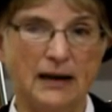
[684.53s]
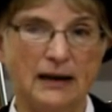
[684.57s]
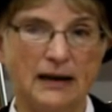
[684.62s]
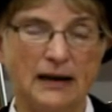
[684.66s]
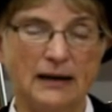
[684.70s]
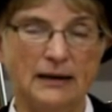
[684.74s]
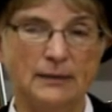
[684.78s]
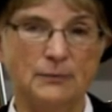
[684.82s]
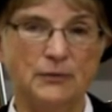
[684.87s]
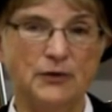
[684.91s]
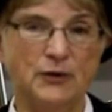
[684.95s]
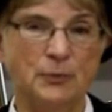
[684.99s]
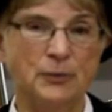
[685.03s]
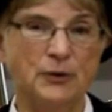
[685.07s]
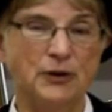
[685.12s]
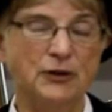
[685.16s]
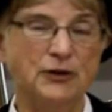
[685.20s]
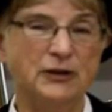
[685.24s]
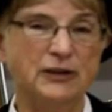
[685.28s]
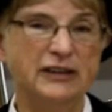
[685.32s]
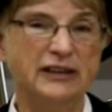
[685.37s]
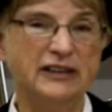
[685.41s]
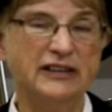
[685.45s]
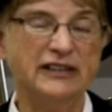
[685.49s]
Um,
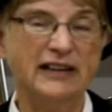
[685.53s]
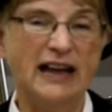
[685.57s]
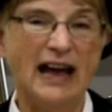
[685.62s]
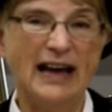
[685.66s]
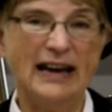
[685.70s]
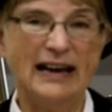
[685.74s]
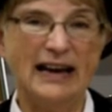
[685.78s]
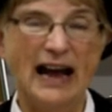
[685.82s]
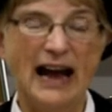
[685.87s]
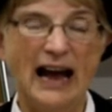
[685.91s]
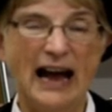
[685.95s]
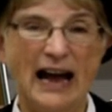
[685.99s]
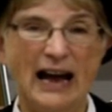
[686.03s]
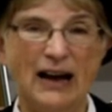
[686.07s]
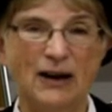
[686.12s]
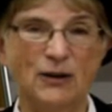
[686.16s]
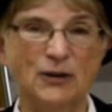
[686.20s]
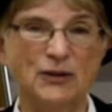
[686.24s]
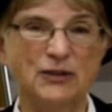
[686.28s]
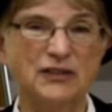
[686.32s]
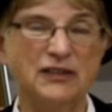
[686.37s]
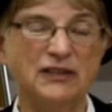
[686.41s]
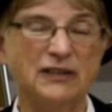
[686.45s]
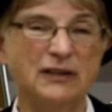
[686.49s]
Superior just had a
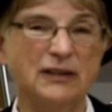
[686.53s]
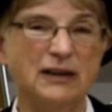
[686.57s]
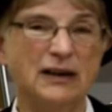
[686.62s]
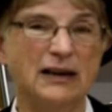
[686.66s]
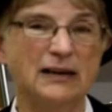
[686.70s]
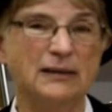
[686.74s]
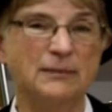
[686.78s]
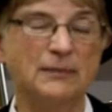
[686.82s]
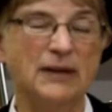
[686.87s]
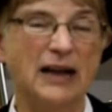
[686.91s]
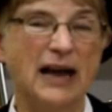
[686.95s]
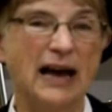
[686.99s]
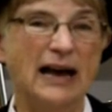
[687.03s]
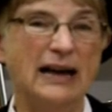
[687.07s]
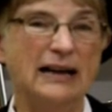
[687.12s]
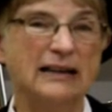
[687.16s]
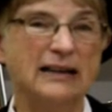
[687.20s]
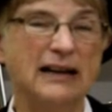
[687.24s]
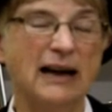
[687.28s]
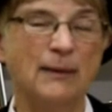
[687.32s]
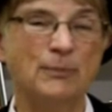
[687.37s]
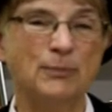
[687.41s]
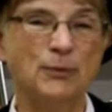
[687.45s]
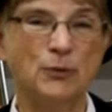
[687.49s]
house um, that had
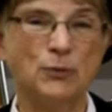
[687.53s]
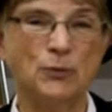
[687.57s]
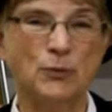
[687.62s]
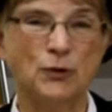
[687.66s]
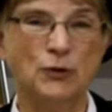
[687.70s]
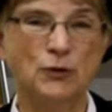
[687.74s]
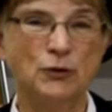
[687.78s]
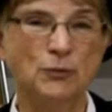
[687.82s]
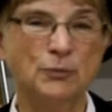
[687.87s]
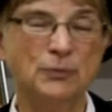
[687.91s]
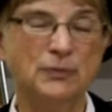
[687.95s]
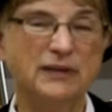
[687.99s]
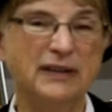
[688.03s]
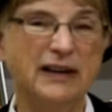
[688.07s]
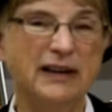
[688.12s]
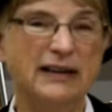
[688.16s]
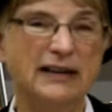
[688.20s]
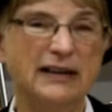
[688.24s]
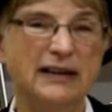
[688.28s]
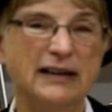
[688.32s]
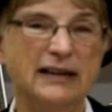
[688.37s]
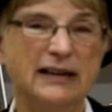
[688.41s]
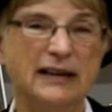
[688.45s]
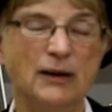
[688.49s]
a couple rooms
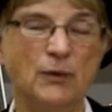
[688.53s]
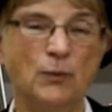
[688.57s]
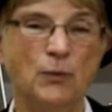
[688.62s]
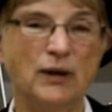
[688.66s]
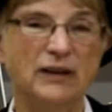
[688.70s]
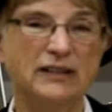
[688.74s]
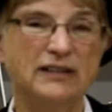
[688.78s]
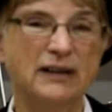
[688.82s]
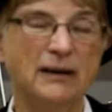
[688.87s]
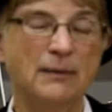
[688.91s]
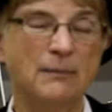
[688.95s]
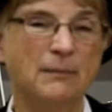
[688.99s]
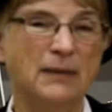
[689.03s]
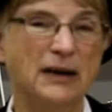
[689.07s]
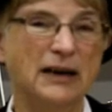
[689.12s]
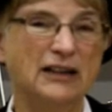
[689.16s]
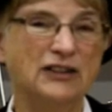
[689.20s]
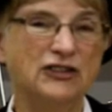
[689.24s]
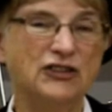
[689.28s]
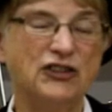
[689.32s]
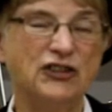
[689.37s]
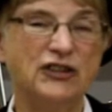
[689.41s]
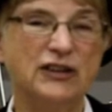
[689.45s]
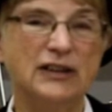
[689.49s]
in it. It wasn't
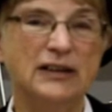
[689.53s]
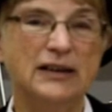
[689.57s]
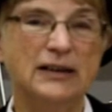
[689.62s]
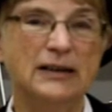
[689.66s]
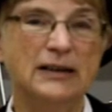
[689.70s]
much.